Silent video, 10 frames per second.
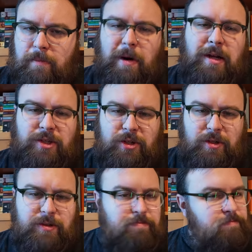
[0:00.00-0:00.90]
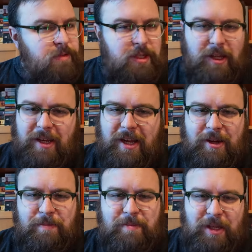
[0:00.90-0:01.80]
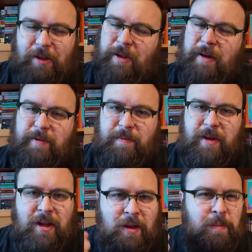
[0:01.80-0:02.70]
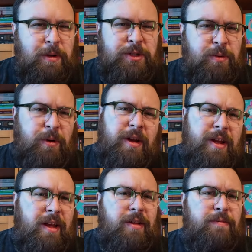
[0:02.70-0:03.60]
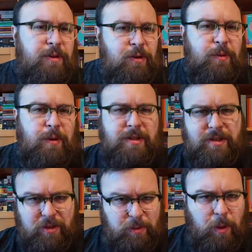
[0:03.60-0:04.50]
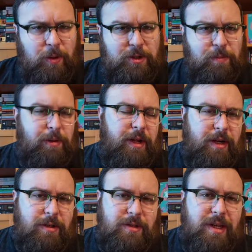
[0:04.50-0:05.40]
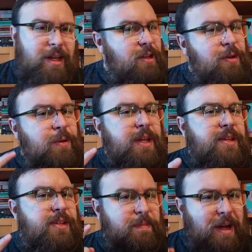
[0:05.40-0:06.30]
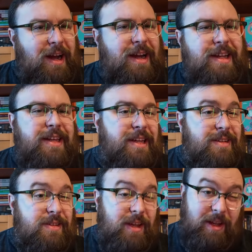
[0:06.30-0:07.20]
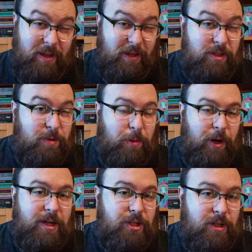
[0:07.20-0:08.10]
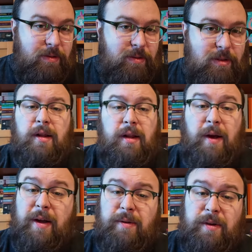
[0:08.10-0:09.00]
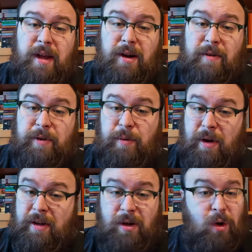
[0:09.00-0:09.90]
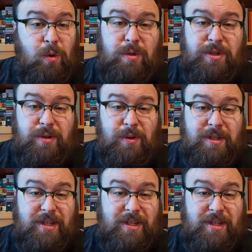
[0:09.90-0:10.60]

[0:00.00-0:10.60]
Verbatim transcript: monsters. You need them, you love them, but you're running out of new ones to throw at your players, and you need some ideas and inspiration. Now, I don't care if you're running old school